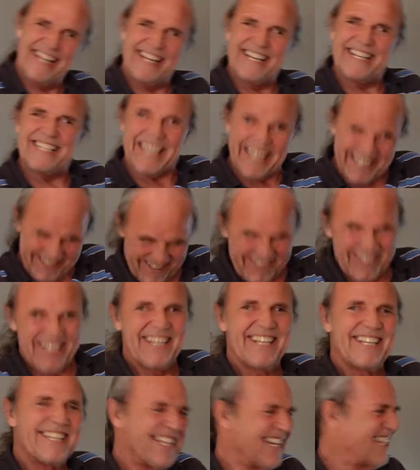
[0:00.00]
Yes.
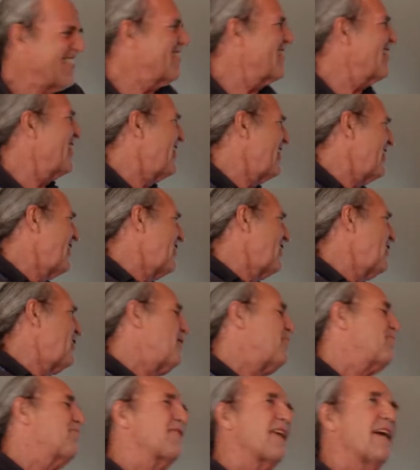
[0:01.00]

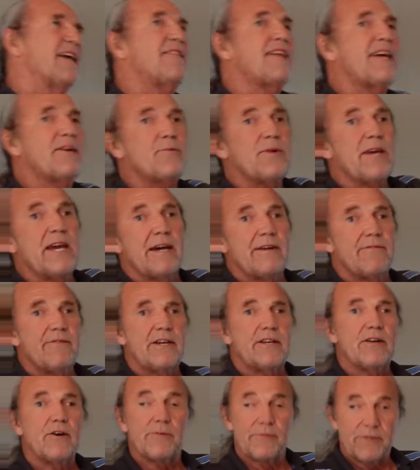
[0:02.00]
And then we have an
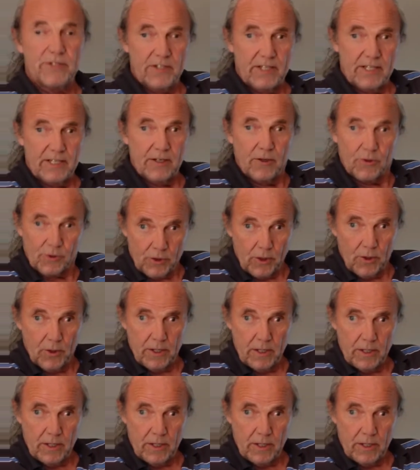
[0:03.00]
office in Oslo,